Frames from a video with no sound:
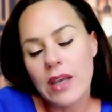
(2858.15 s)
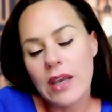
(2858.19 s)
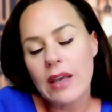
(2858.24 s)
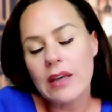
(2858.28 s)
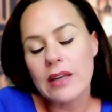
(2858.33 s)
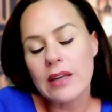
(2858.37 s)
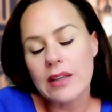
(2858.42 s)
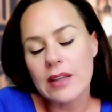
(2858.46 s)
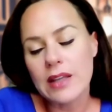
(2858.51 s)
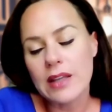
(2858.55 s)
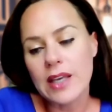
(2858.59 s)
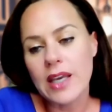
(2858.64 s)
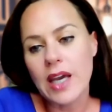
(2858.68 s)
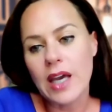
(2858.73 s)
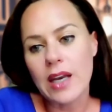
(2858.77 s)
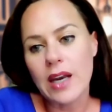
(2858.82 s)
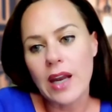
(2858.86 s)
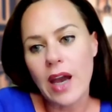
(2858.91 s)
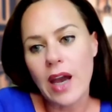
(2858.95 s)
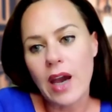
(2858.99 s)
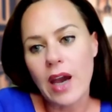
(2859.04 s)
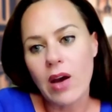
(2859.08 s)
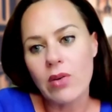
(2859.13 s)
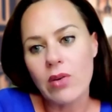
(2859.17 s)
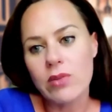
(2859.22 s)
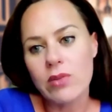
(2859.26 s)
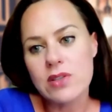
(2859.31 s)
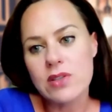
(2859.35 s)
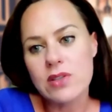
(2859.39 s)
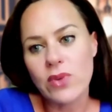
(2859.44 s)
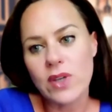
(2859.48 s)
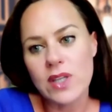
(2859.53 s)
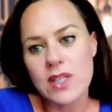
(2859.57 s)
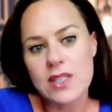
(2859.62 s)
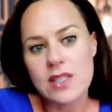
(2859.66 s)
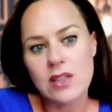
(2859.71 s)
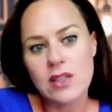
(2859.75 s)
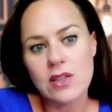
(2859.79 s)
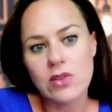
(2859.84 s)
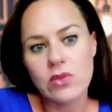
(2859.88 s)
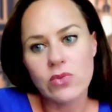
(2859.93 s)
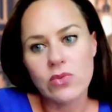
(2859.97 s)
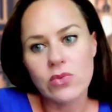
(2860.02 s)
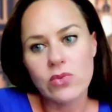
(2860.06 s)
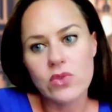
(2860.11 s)
candidly, at how
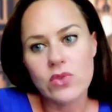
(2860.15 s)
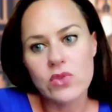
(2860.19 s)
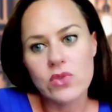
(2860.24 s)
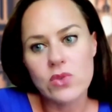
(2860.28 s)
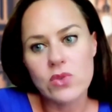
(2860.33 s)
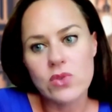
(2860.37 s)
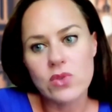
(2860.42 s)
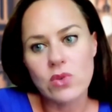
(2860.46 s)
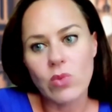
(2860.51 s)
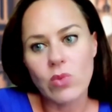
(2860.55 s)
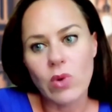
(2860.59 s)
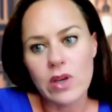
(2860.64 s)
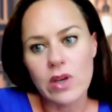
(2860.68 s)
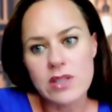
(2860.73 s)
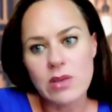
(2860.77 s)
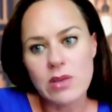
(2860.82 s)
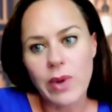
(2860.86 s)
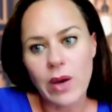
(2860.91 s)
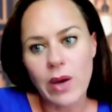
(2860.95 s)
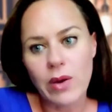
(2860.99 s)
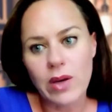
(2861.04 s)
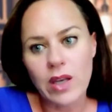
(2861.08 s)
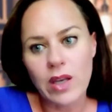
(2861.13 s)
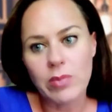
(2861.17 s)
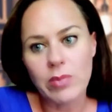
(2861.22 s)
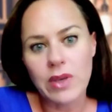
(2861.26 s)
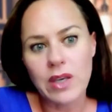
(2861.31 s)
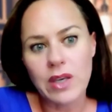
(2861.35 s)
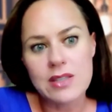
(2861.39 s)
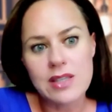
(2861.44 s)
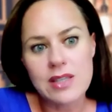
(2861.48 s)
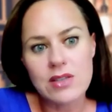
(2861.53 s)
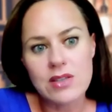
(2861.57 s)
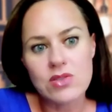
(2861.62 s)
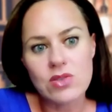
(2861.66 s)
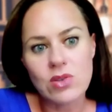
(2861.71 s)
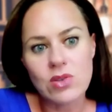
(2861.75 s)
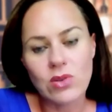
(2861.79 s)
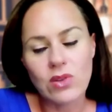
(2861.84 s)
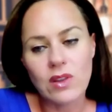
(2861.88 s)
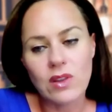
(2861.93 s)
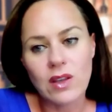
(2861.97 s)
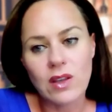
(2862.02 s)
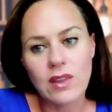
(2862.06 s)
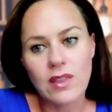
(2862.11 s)
defensive Susan was about it, because I
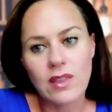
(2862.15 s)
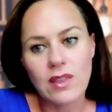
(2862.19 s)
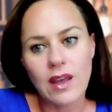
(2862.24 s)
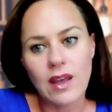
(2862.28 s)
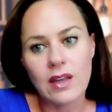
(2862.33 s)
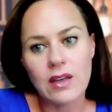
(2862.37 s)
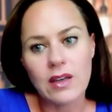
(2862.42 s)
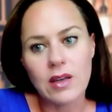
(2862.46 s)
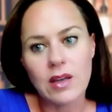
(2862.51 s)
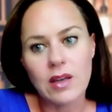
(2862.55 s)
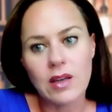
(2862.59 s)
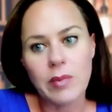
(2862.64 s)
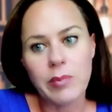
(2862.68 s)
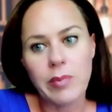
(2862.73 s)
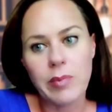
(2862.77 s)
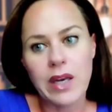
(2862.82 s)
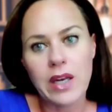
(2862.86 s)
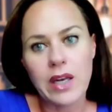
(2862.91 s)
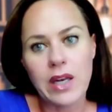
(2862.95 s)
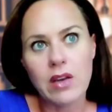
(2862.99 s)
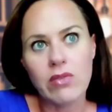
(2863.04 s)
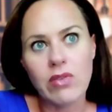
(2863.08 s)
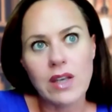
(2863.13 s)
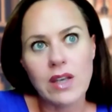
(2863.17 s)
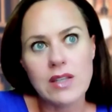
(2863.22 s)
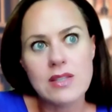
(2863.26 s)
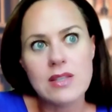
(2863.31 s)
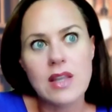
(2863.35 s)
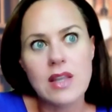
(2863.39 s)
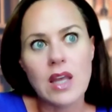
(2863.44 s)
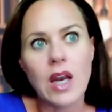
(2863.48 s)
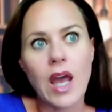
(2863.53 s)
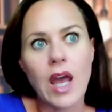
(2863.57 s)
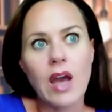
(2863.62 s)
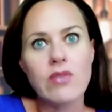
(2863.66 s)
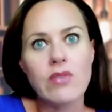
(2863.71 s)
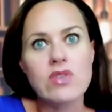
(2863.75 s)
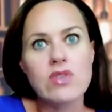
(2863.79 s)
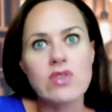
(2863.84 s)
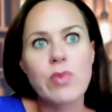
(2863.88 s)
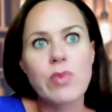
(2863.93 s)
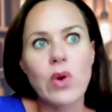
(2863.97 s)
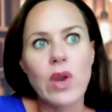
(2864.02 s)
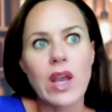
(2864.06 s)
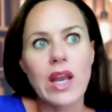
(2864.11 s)
don't think that many of us that have
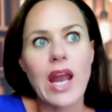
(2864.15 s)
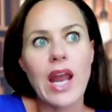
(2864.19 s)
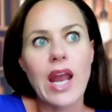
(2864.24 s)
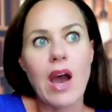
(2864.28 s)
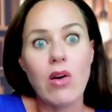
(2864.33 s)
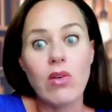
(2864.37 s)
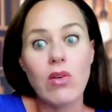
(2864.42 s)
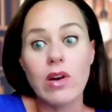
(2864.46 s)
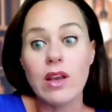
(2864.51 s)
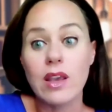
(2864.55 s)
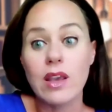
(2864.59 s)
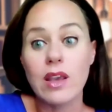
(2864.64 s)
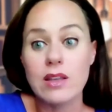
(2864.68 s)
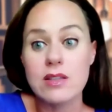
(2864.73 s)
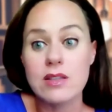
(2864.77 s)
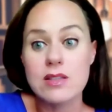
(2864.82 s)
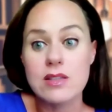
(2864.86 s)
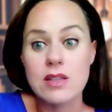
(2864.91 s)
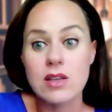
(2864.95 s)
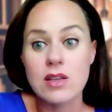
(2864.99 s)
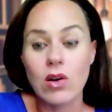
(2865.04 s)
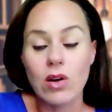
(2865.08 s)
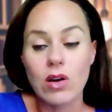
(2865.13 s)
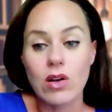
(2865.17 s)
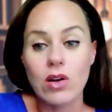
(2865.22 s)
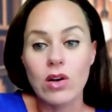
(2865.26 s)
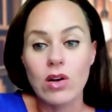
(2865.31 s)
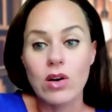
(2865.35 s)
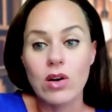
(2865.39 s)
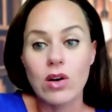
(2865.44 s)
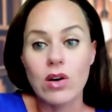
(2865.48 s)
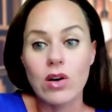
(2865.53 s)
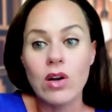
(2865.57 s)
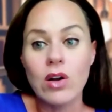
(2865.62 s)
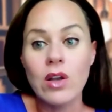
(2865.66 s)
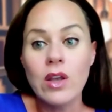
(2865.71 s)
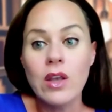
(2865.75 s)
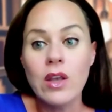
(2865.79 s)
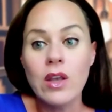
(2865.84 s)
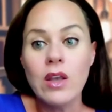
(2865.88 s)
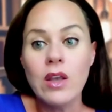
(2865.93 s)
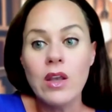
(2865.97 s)
spoken out against the article,